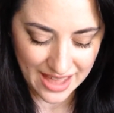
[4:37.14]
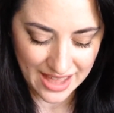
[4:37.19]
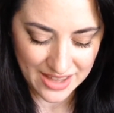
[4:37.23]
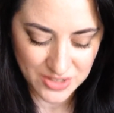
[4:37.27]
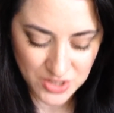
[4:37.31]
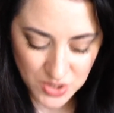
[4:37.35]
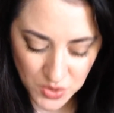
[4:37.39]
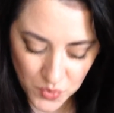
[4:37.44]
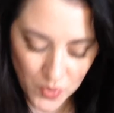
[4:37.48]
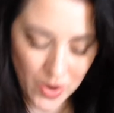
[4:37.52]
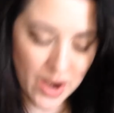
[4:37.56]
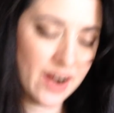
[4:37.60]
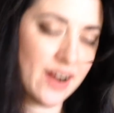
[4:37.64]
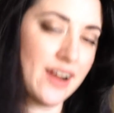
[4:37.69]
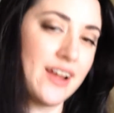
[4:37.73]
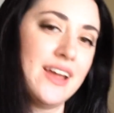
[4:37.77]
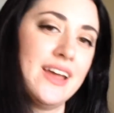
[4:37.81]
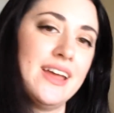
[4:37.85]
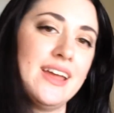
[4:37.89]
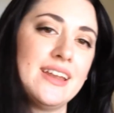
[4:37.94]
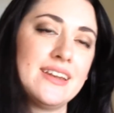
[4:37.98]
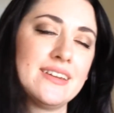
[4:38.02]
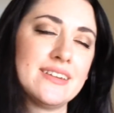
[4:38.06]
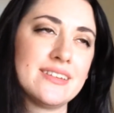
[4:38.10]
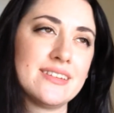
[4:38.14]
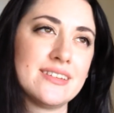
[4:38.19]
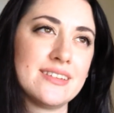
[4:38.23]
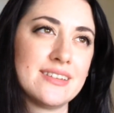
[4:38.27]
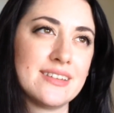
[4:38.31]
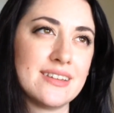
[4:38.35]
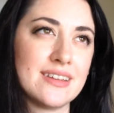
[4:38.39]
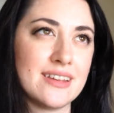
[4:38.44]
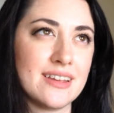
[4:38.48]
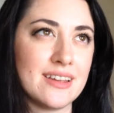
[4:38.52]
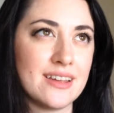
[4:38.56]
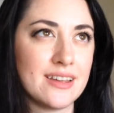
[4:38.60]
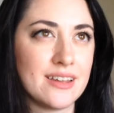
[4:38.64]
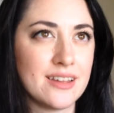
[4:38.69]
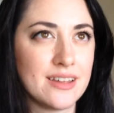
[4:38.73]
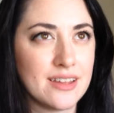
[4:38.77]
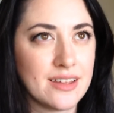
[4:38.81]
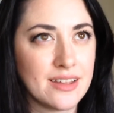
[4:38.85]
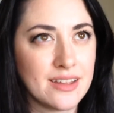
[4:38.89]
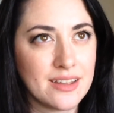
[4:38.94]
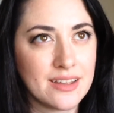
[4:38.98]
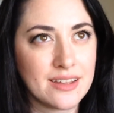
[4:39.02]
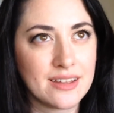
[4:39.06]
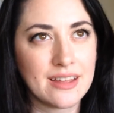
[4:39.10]
As you wear it,
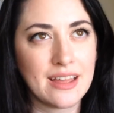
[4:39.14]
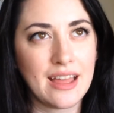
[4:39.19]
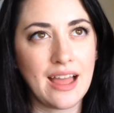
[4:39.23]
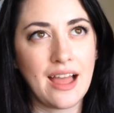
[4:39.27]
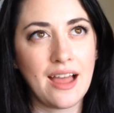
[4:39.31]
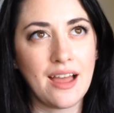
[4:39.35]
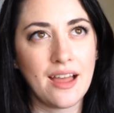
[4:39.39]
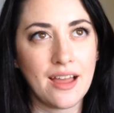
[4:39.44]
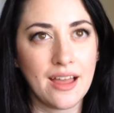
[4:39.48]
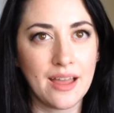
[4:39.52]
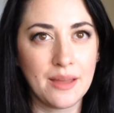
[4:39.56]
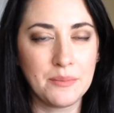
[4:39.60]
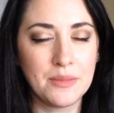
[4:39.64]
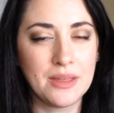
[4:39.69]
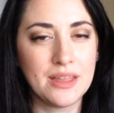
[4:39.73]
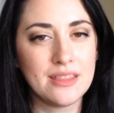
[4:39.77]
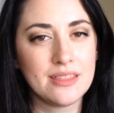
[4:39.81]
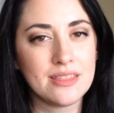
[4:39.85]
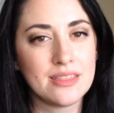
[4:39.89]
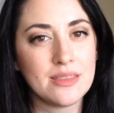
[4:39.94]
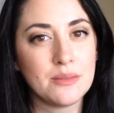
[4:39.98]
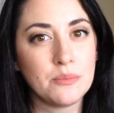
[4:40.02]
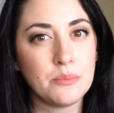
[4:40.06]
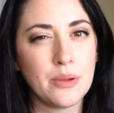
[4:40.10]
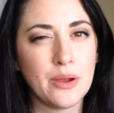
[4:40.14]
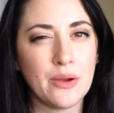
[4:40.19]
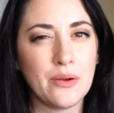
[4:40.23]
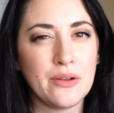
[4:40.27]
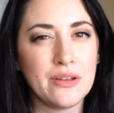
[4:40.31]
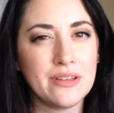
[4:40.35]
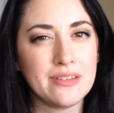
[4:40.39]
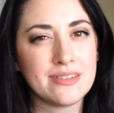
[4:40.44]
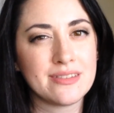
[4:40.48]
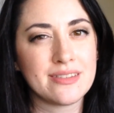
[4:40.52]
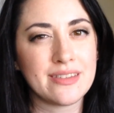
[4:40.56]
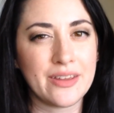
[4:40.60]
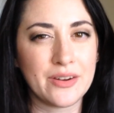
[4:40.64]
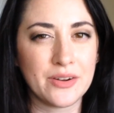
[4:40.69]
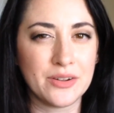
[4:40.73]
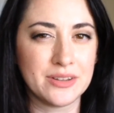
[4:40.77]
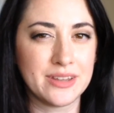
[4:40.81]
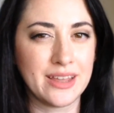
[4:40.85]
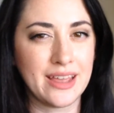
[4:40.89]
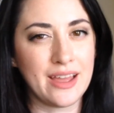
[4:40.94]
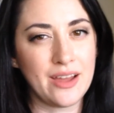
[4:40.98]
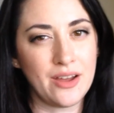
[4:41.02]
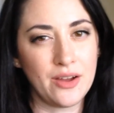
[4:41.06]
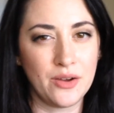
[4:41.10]
I mean, the berries
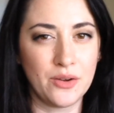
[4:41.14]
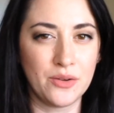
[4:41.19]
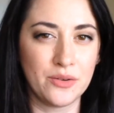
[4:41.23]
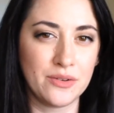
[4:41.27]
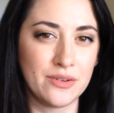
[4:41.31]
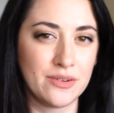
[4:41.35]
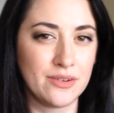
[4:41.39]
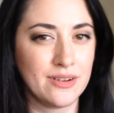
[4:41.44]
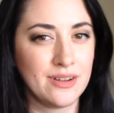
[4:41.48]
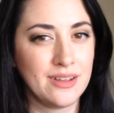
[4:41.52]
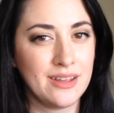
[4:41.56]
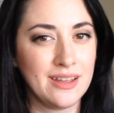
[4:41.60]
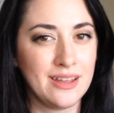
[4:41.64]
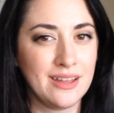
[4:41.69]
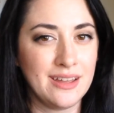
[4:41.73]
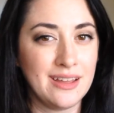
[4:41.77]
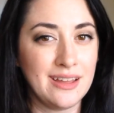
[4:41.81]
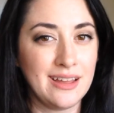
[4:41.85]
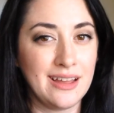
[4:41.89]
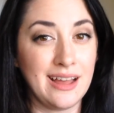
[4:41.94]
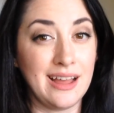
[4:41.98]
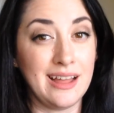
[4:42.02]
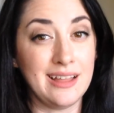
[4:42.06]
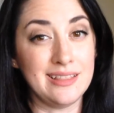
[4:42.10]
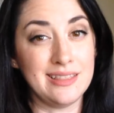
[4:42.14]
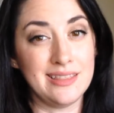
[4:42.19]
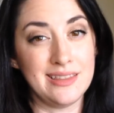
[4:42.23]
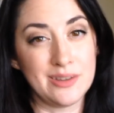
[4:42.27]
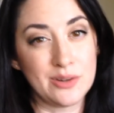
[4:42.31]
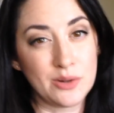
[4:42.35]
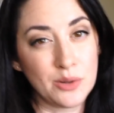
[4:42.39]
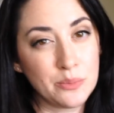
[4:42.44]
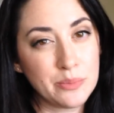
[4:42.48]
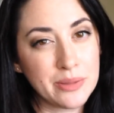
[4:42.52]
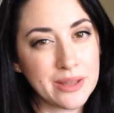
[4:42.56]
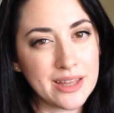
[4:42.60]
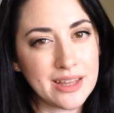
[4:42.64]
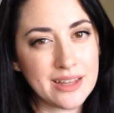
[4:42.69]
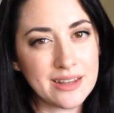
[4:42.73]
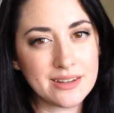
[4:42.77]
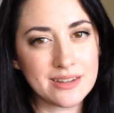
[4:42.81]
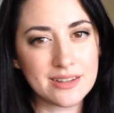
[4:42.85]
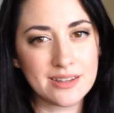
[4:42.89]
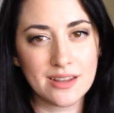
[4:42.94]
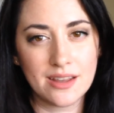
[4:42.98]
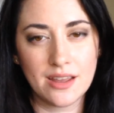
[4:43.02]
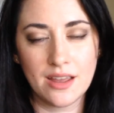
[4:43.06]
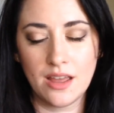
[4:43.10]
settle down a little
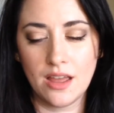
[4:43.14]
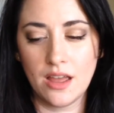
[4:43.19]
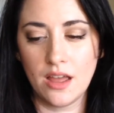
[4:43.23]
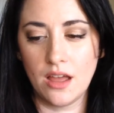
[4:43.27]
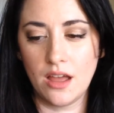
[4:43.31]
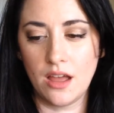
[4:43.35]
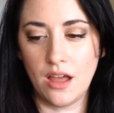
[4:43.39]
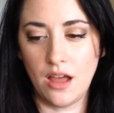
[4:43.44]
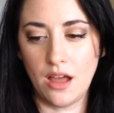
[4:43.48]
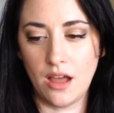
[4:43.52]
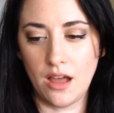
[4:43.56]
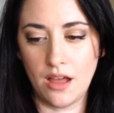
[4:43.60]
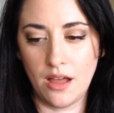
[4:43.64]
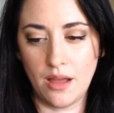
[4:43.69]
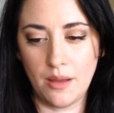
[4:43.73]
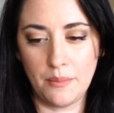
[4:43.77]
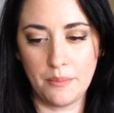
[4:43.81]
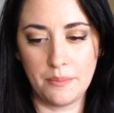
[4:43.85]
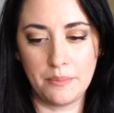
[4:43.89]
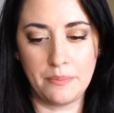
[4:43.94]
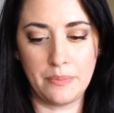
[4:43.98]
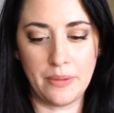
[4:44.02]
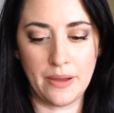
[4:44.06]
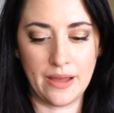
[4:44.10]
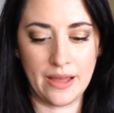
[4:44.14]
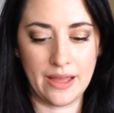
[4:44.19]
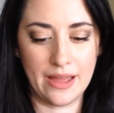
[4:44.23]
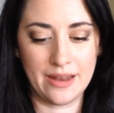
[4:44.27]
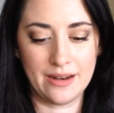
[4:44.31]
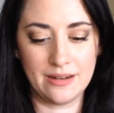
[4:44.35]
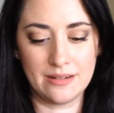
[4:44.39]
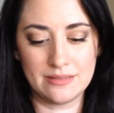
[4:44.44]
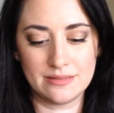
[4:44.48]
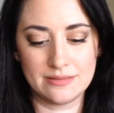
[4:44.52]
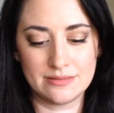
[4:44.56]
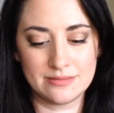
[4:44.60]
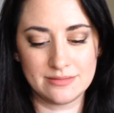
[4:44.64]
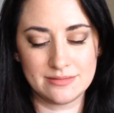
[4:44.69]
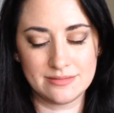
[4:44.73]
bit, but